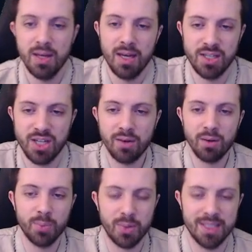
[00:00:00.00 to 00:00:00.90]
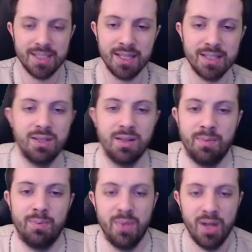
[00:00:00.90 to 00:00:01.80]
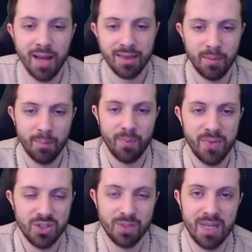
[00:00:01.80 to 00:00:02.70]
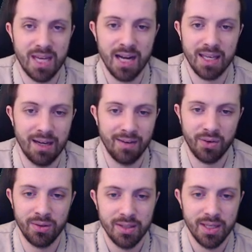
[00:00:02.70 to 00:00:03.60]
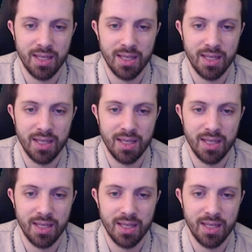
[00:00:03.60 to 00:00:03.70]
In general, pre-6, you should be kind of careful.